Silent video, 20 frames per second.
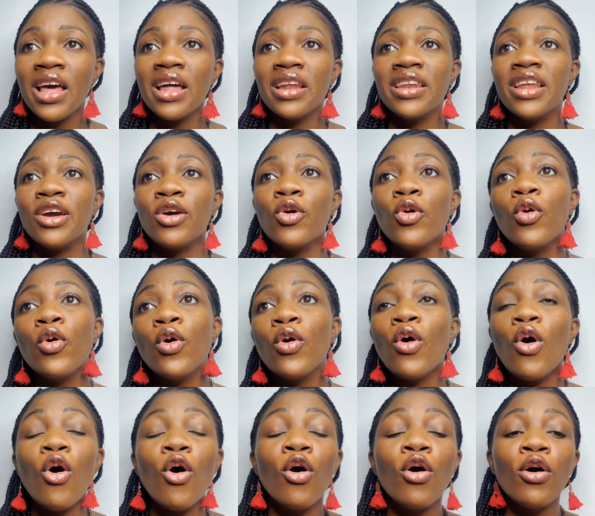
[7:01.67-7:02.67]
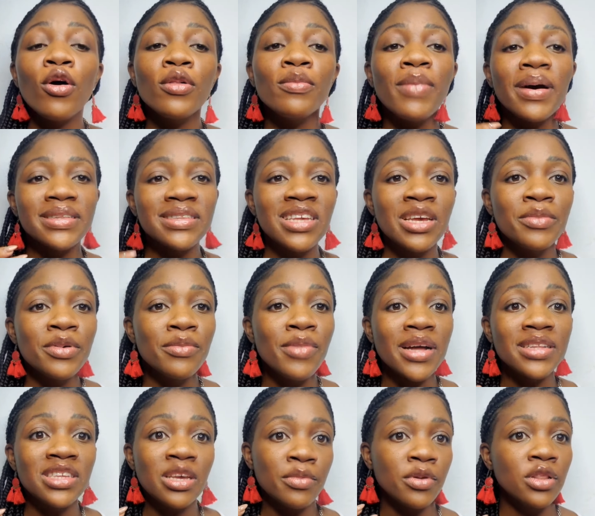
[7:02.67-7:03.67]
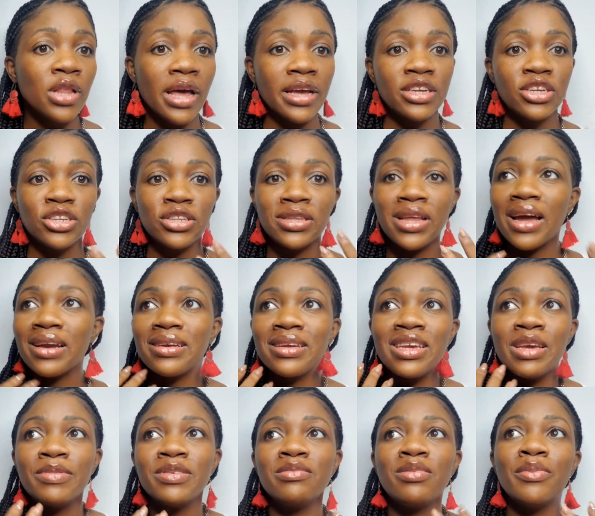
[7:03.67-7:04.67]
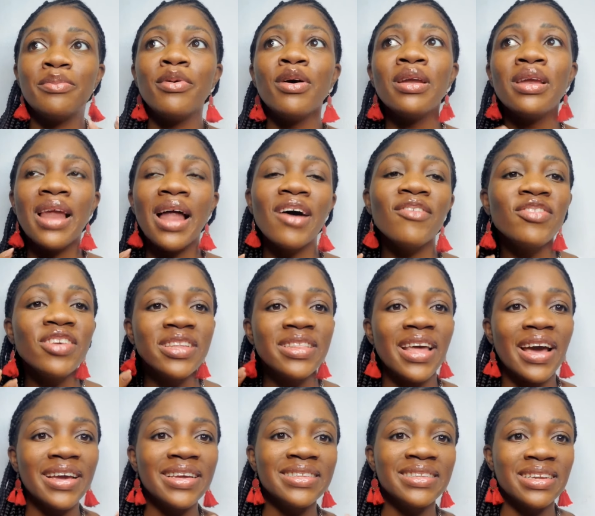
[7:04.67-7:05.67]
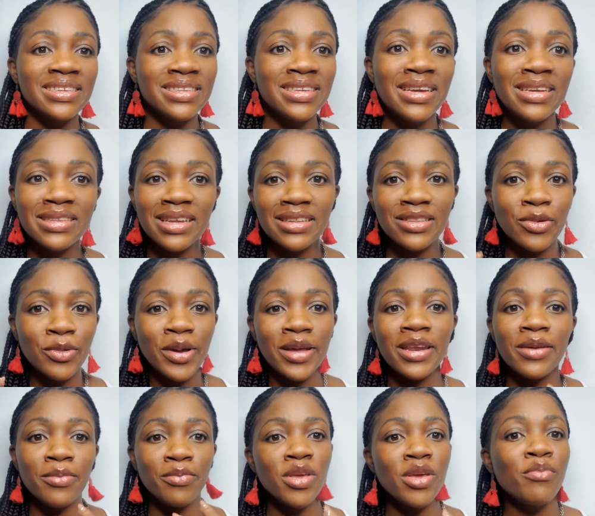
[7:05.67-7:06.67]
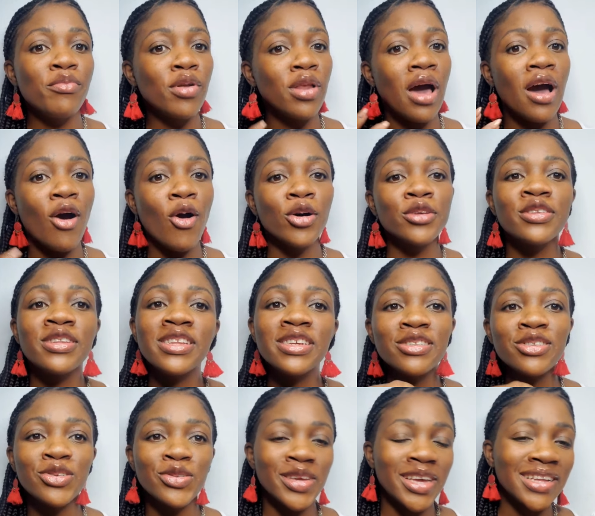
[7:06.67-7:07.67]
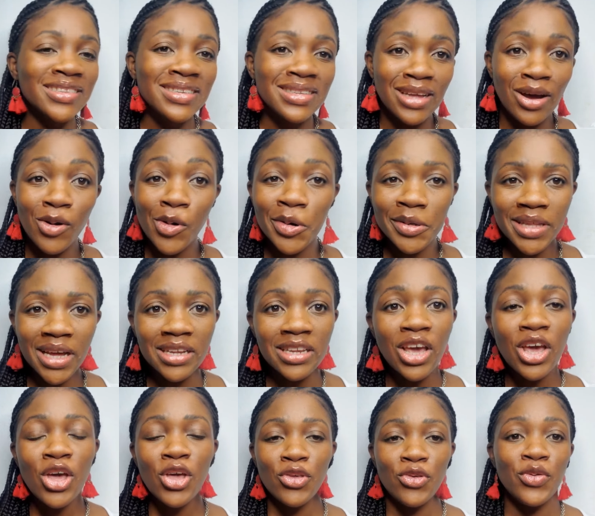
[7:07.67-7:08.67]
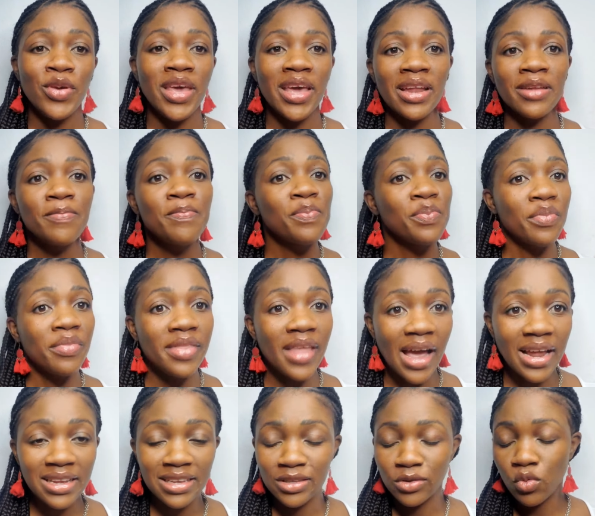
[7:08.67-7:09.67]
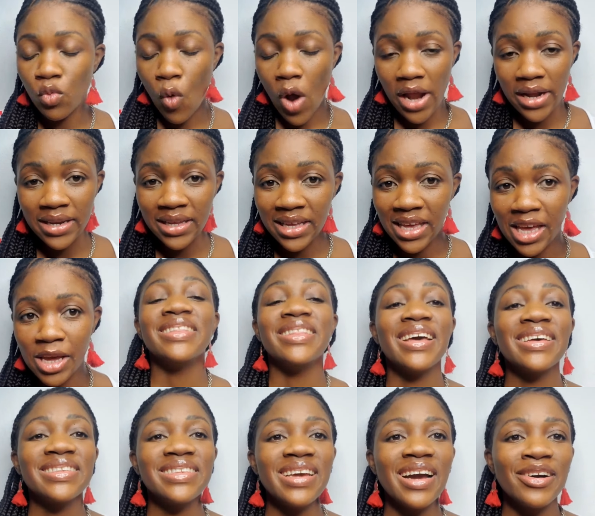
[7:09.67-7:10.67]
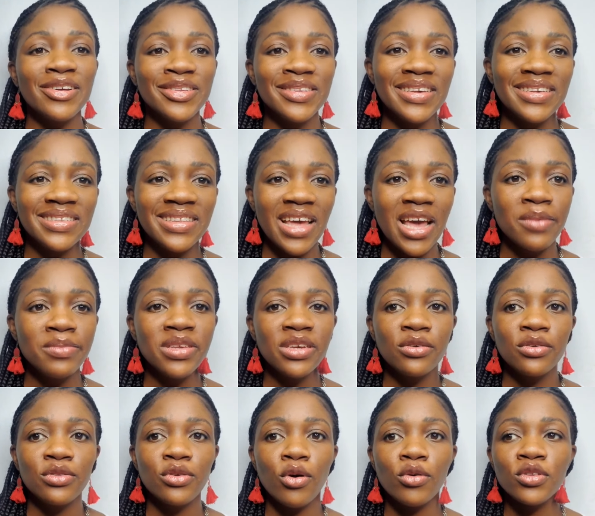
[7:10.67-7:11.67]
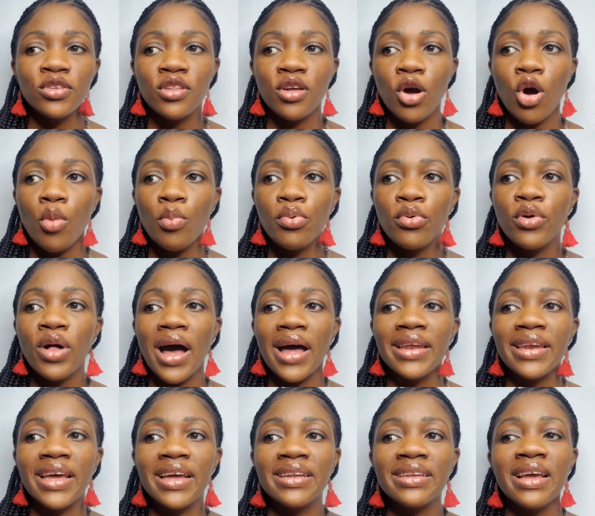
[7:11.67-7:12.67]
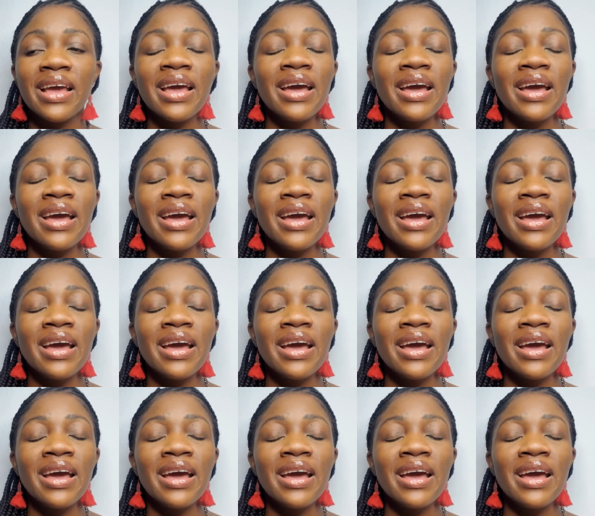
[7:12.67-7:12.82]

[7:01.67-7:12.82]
they go all but table by table like that keeps people laughing they're entertained at the way the people are hustling to get it and all that you get that is one game next thing i would say is the mc could talk to the couple and then